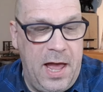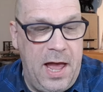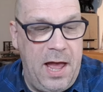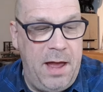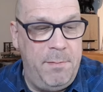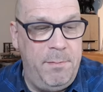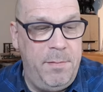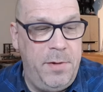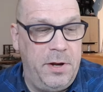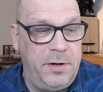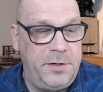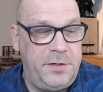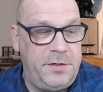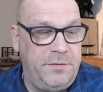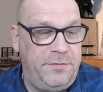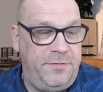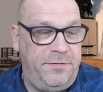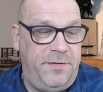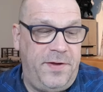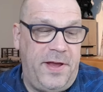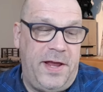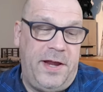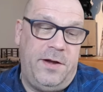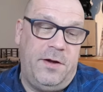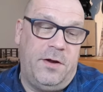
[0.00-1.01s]
I'm not a
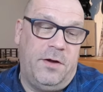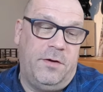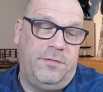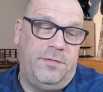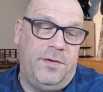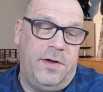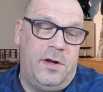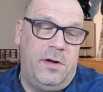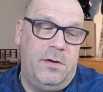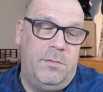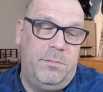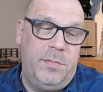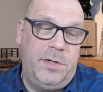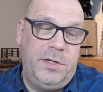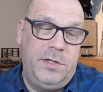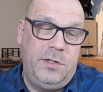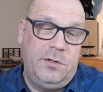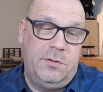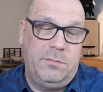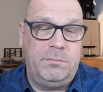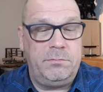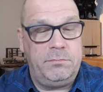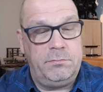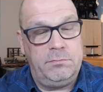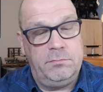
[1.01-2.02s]
fan of
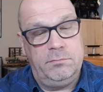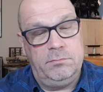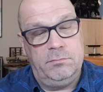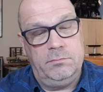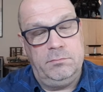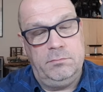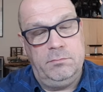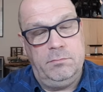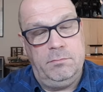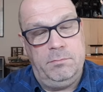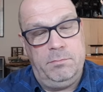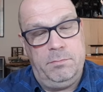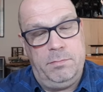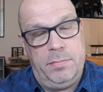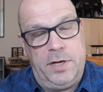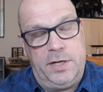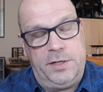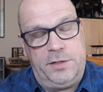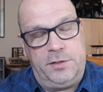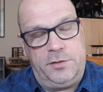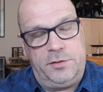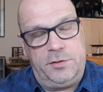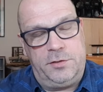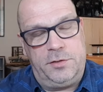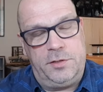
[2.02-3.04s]
aluminium,
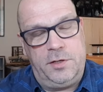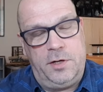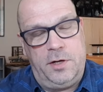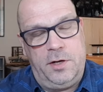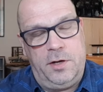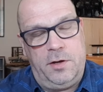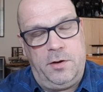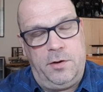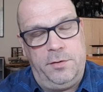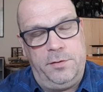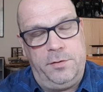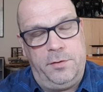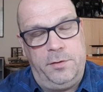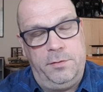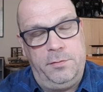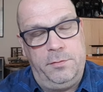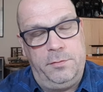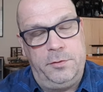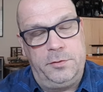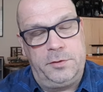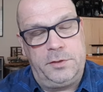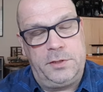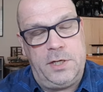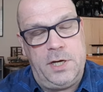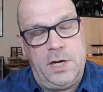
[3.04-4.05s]
but uh, on
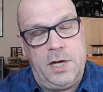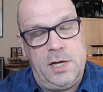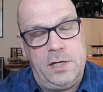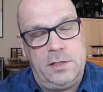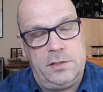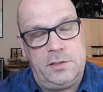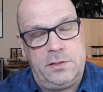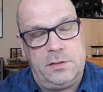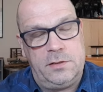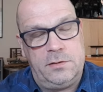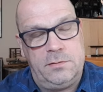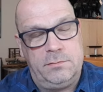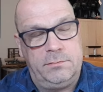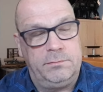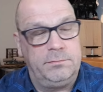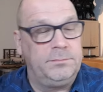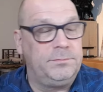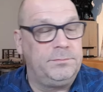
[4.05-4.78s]
on-road cars,